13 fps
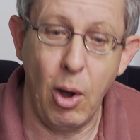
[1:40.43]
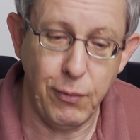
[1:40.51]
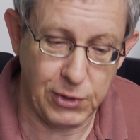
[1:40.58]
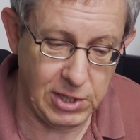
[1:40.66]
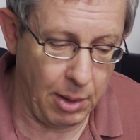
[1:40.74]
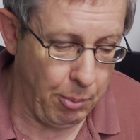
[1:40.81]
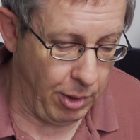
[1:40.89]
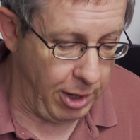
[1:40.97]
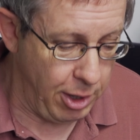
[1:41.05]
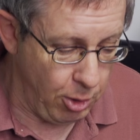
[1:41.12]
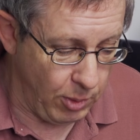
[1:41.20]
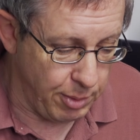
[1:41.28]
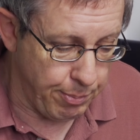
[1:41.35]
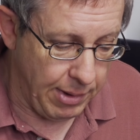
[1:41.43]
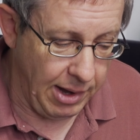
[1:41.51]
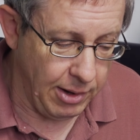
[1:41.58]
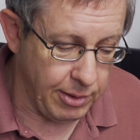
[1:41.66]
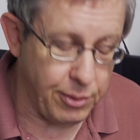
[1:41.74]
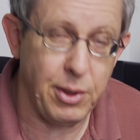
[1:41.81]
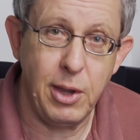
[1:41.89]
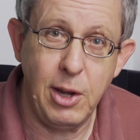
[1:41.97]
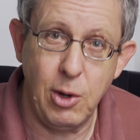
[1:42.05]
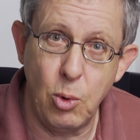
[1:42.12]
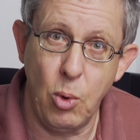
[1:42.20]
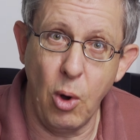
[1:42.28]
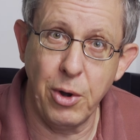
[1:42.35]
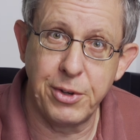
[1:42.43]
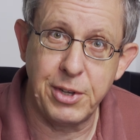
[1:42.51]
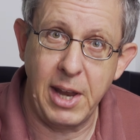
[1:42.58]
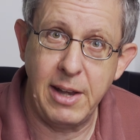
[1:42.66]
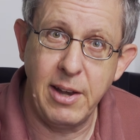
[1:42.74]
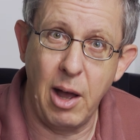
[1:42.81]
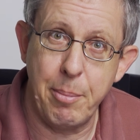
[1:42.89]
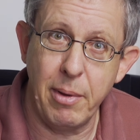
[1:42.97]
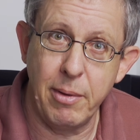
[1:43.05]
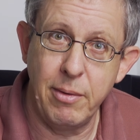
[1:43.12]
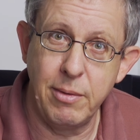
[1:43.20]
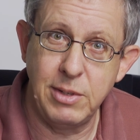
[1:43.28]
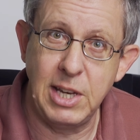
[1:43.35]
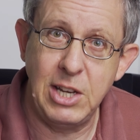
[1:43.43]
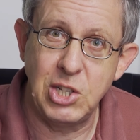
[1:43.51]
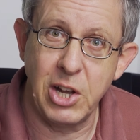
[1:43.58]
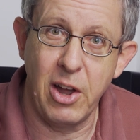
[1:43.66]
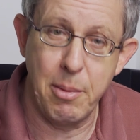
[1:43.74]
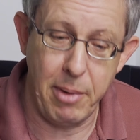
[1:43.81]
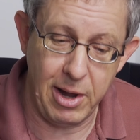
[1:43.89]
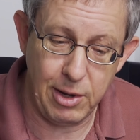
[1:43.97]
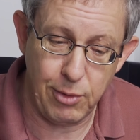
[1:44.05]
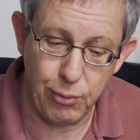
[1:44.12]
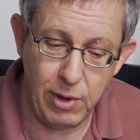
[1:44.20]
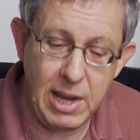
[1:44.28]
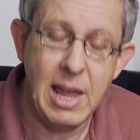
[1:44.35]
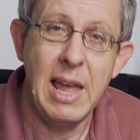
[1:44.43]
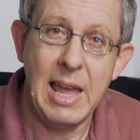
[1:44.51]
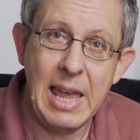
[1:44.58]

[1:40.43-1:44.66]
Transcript: of someone who had plugged the quad setup DJI Mic 3